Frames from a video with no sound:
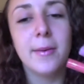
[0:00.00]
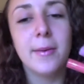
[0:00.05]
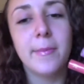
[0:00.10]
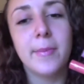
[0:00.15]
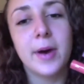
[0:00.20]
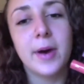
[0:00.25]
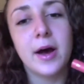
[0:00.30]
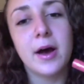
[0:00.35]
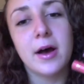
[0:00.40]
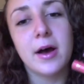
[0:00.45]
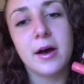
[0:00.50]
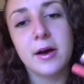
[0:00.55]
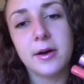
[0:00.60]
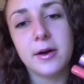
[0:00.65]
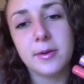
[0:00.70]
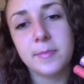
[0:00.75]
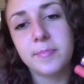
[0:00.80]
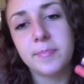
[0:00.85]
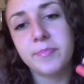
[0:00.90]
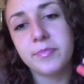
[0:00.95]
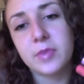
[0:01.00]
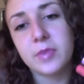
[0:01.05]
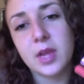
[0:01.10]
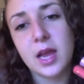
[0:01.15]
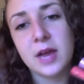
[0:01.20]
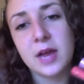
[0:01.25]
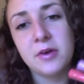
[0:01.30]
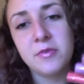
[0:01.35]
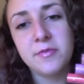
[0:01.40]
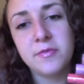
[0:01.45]
But um,
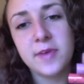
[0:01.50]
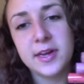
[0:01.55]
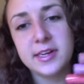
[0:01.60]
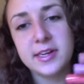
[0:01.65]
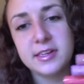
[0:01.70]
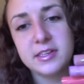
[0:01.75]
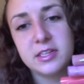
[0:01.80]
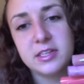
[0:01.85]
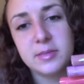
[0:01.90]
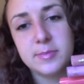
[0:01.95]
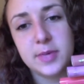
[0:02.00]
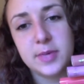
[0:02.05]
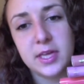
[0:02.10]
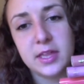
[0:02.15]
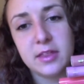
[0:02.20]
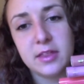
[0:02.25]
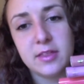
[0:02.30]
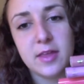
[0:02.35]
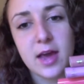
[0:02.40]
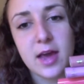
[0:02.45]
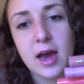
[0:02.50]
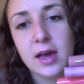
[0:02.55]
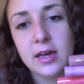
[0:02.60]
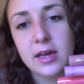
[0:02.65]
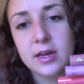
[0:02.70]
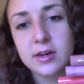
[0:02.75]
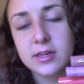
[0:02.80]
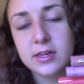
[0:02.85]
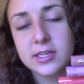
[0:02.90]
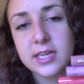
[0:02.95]
I don't find it to be that
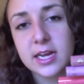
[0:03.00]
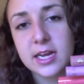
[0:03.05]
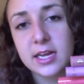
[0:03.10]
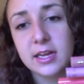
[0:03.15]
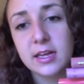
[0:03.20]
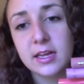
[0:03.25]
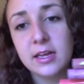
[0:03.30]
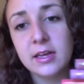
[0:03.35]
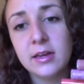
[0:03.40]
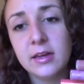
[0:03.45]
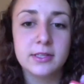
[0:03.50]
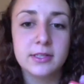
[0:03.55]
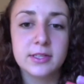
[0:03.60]
irritating.